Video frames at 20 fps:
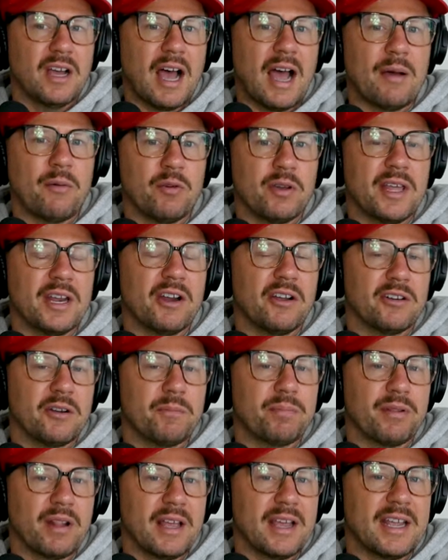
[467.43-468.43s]
I will get on
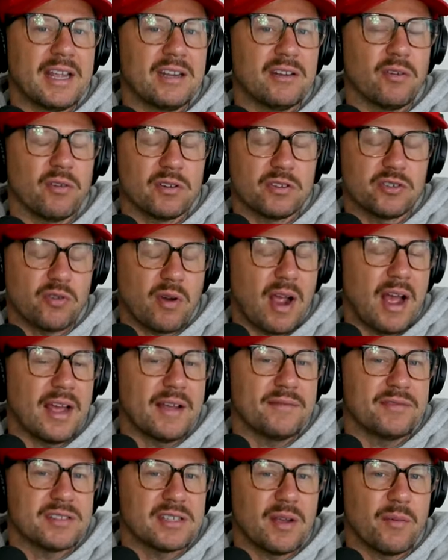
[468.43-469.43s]
a plane or
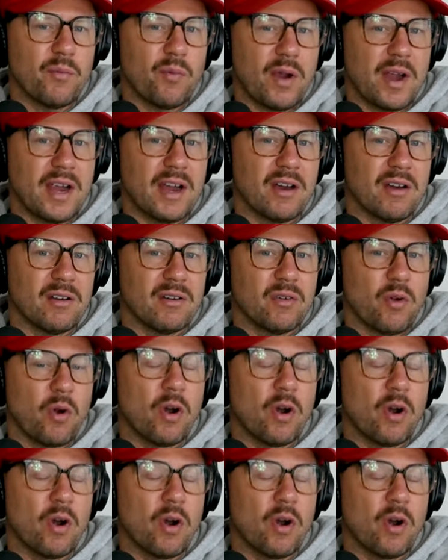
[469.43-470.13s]
drive somewhere,